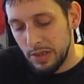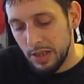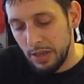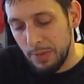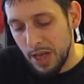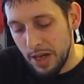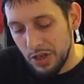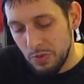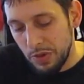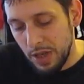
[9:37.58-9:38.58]
I'll be
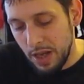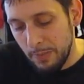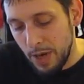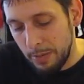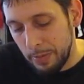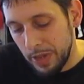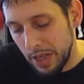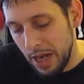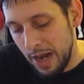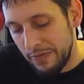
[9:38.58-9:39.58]
honest with you, I'm probably
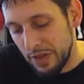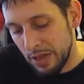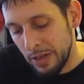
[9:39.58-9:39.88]
gonna have to